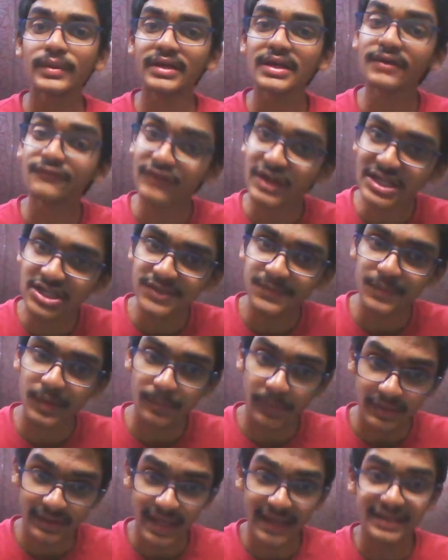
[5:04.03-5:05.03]
with the French
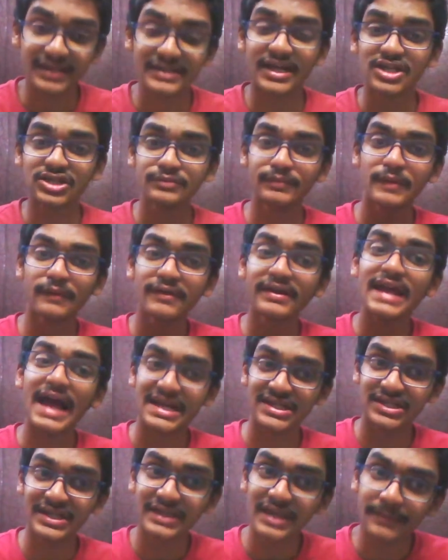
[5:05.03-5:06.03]
people, and the Dutch people are
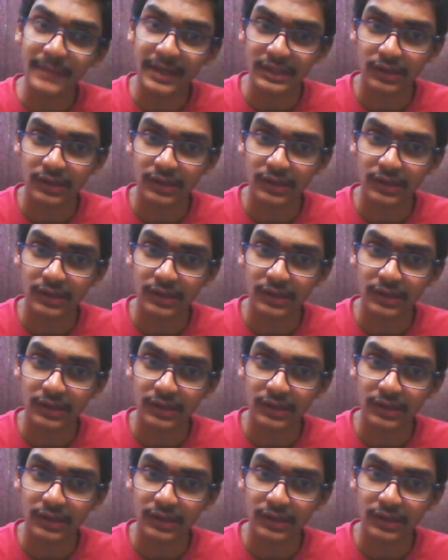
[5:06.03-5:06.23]
actually in the